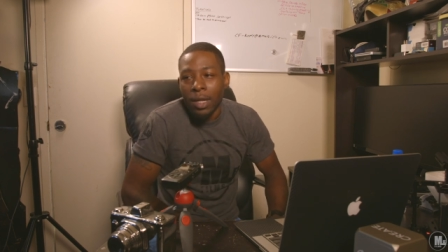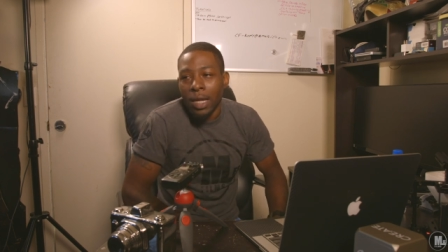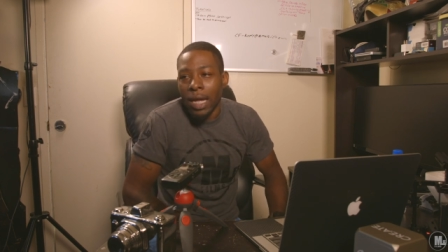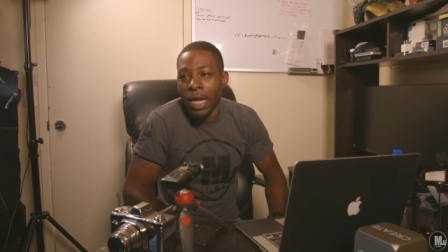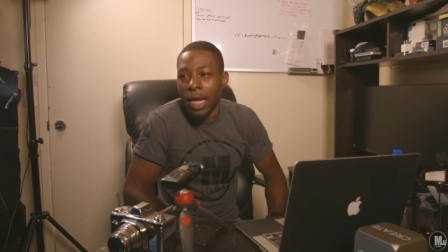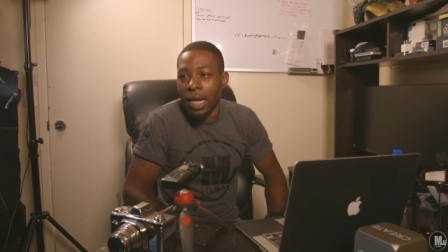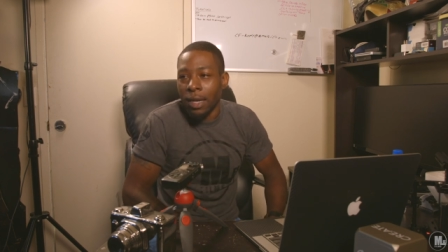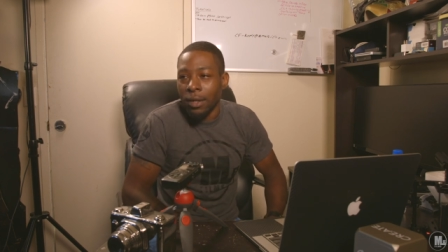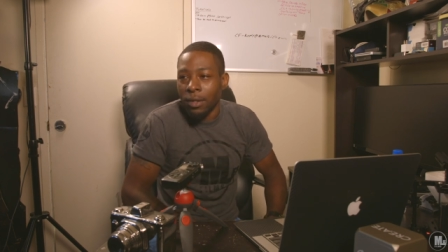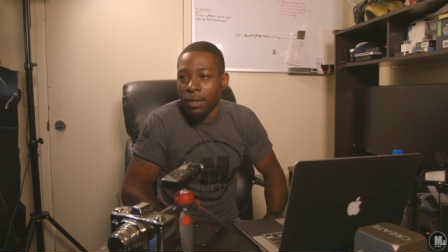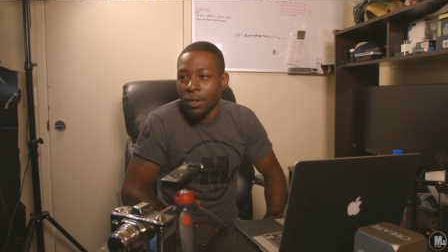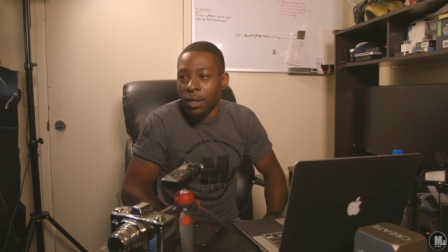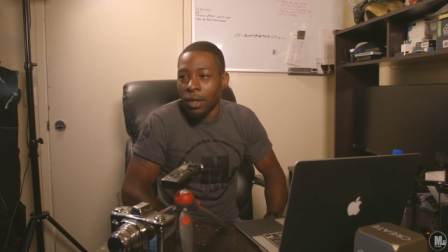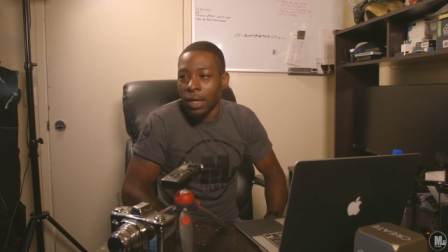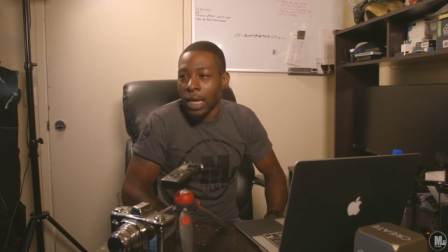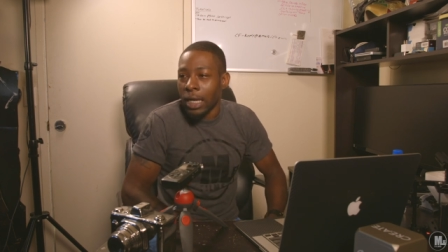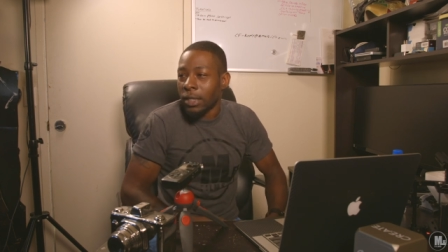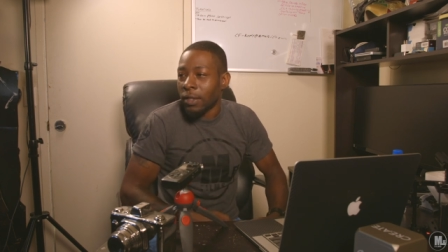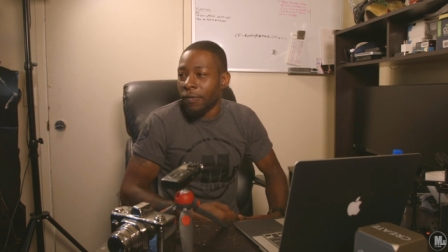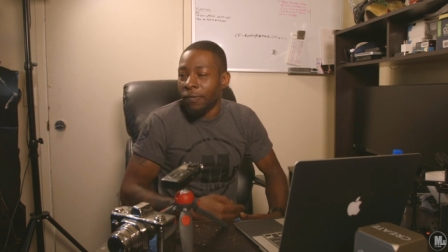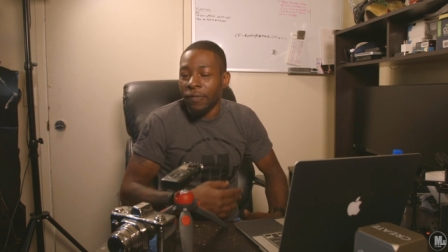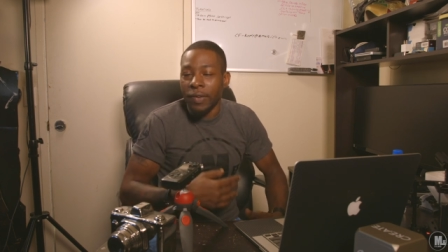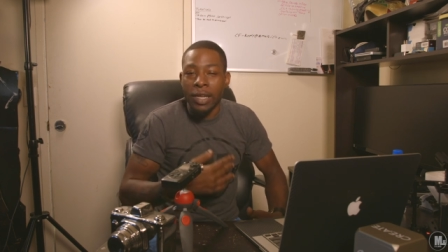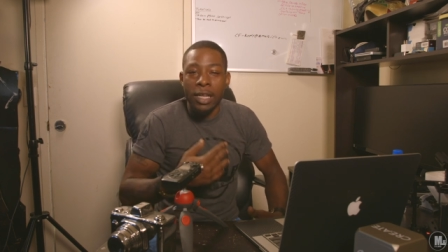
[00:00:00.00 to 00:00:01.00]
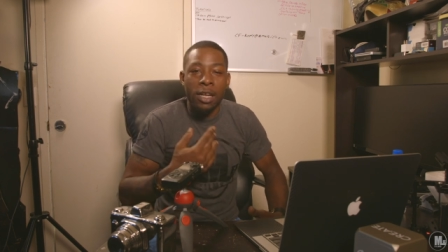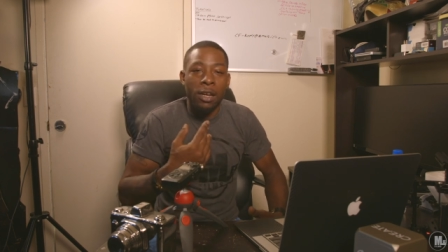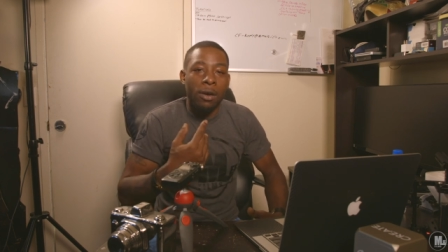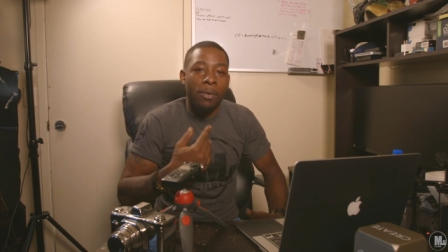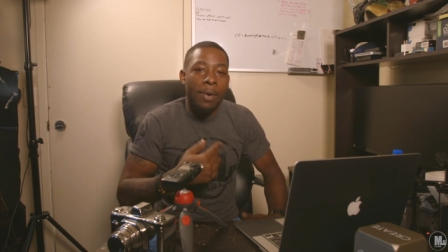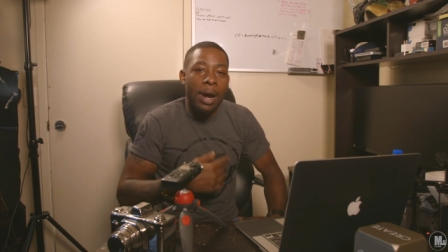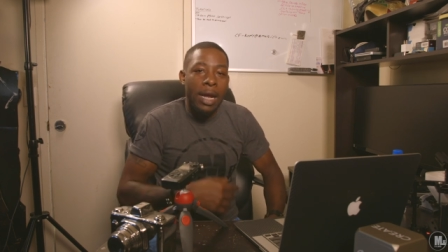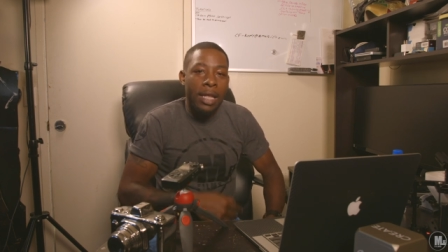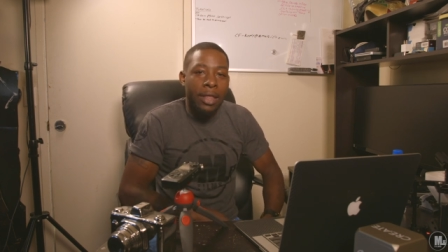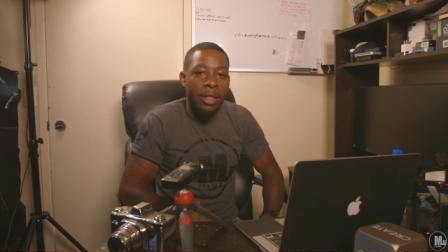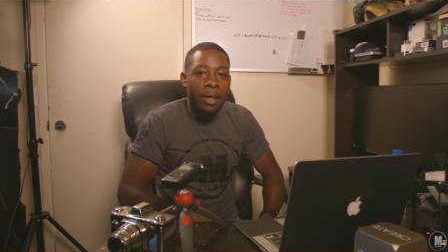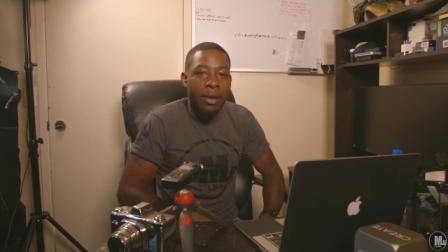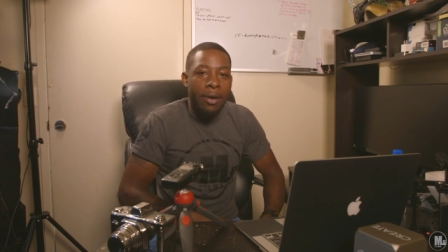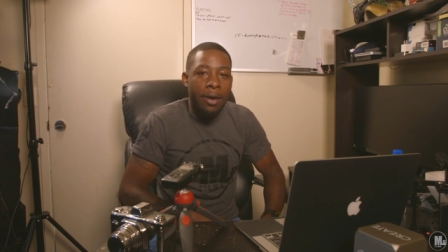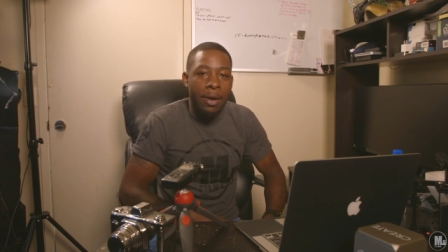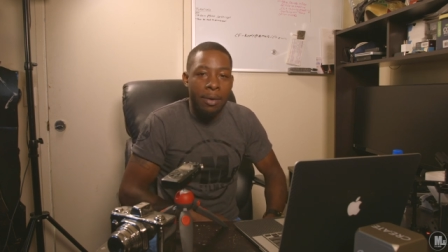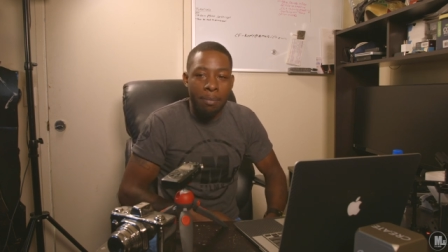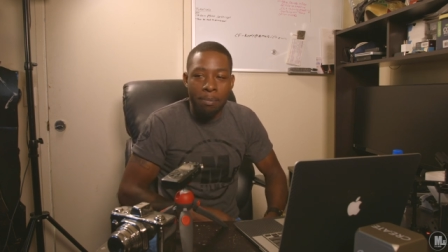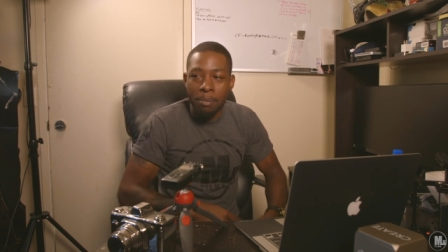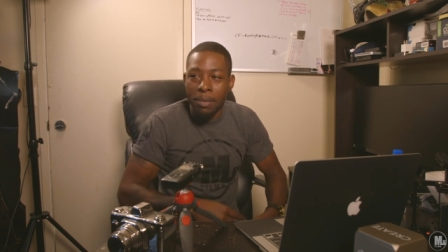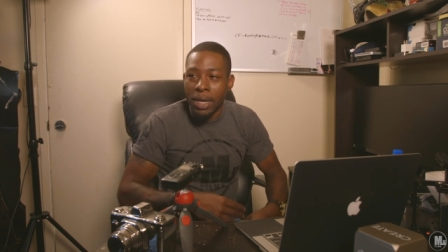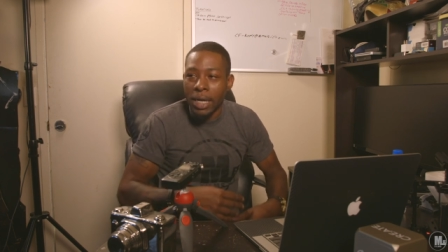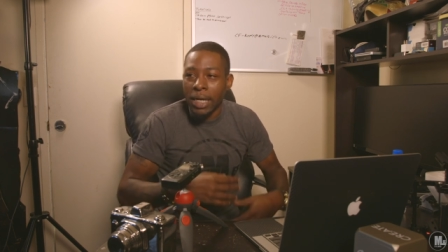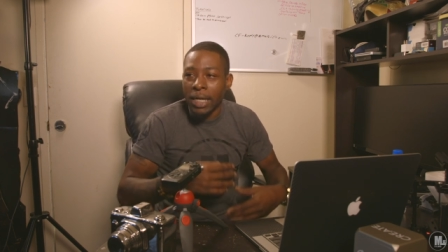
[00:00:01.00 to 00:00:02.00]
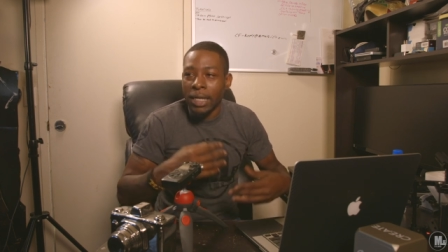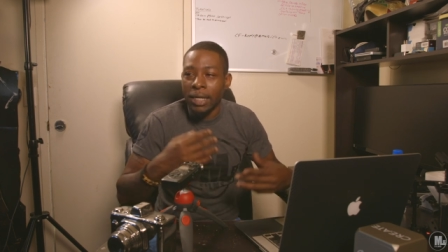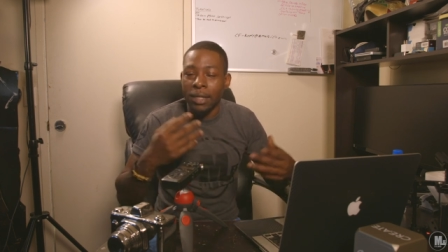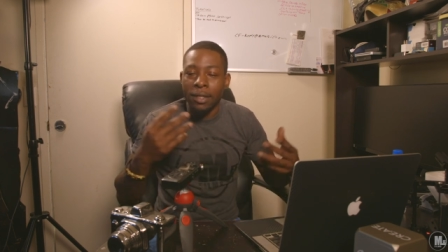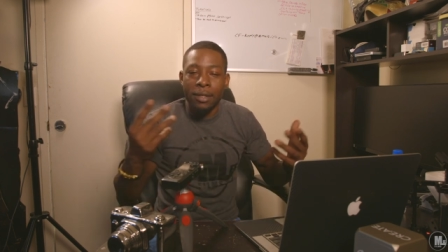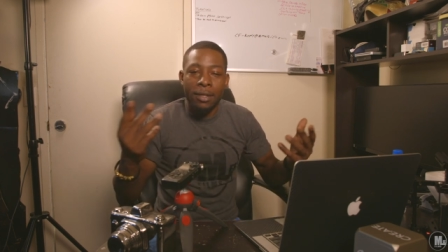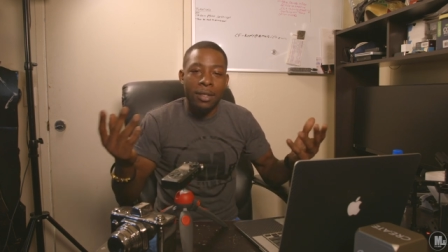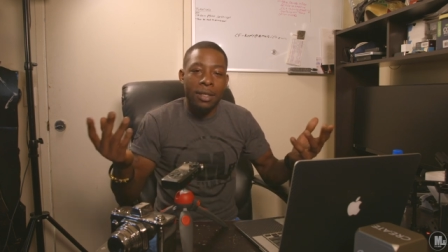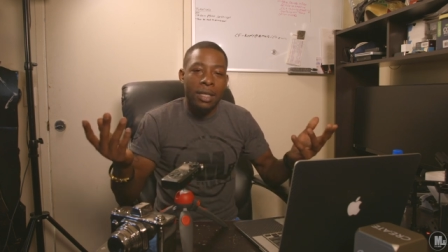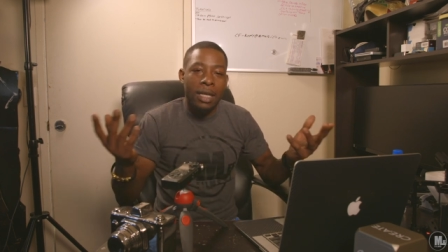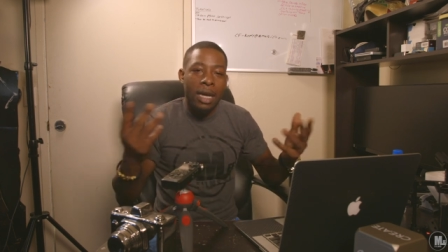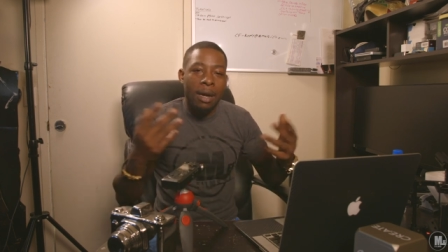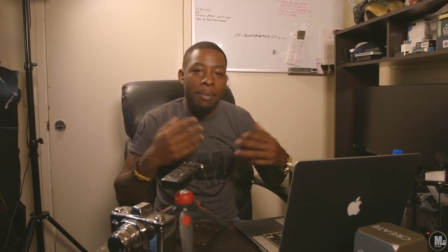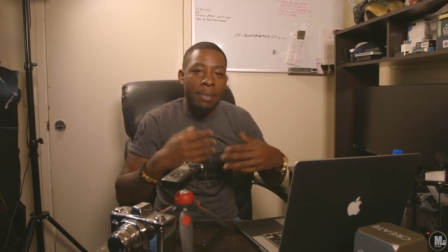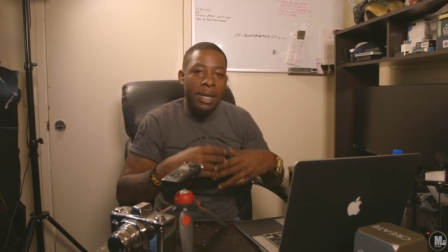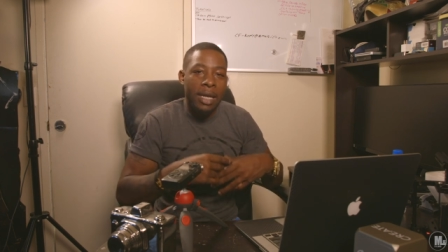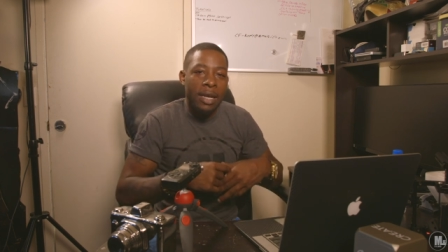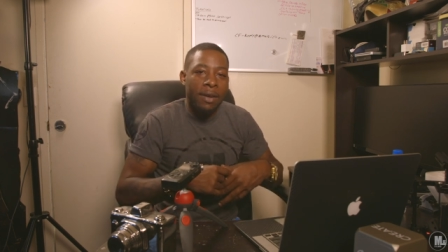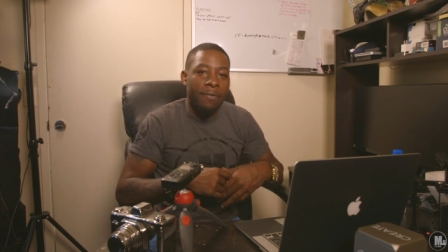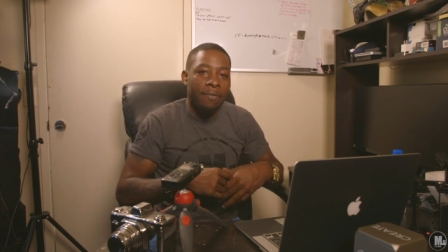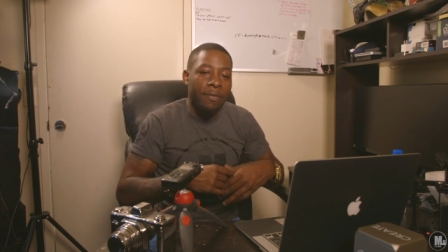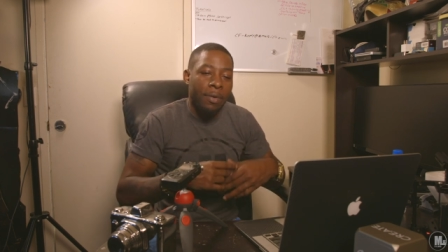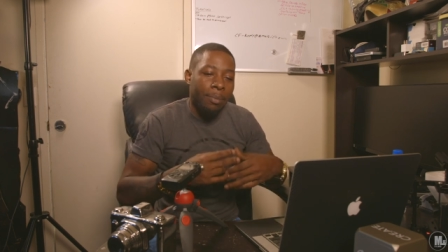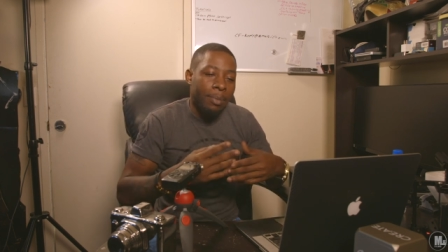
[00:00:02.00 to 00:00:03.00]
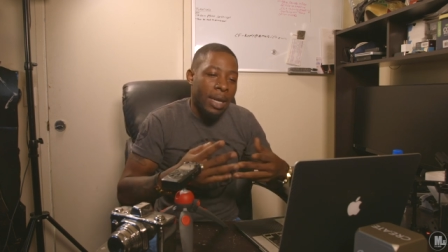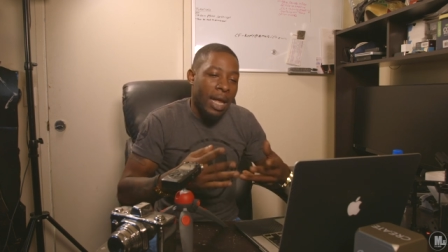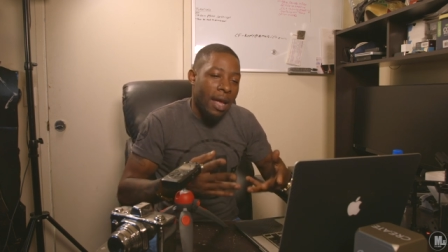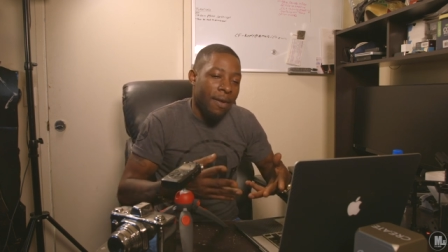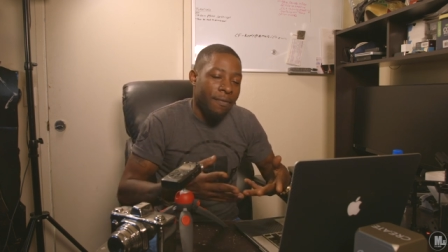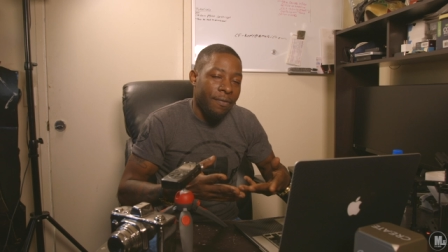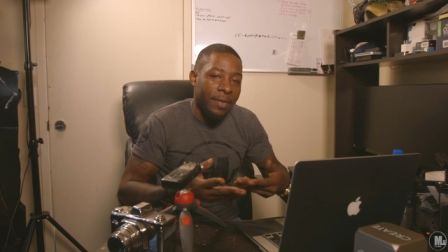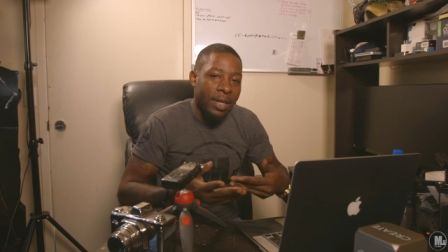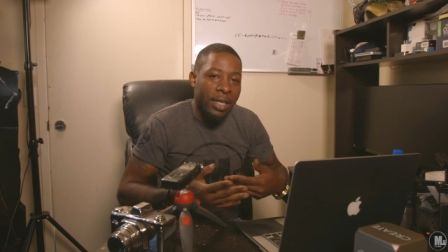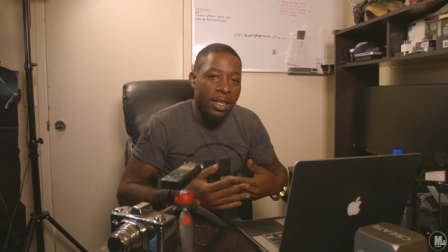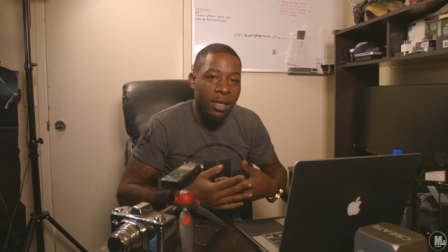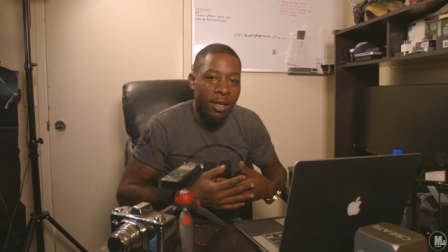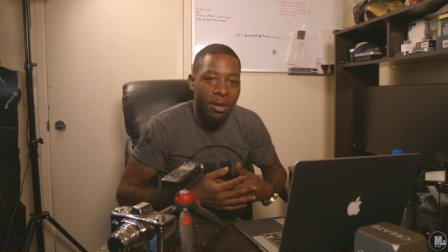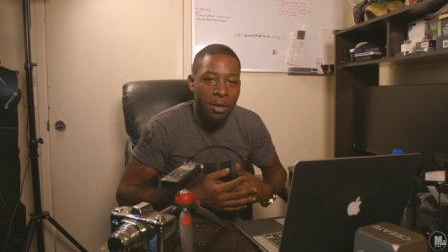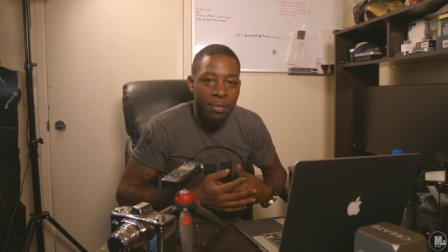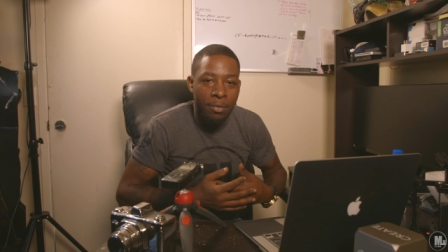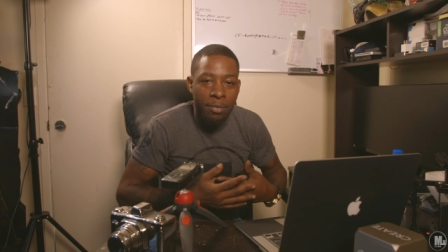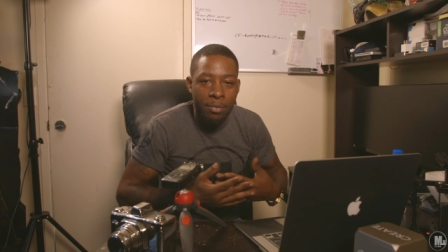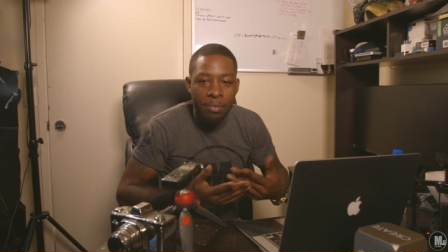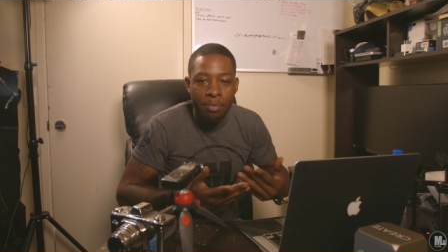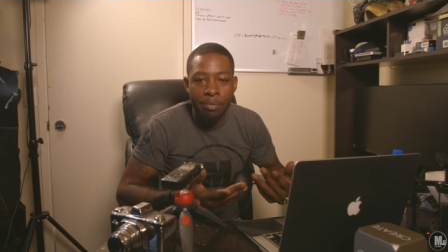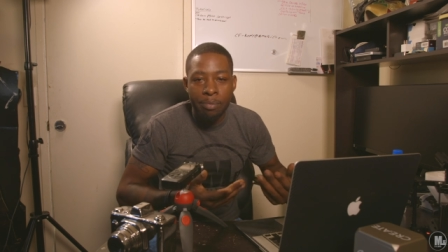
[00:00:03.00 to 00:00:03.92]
And you know, that's a video right there and money coming in from that video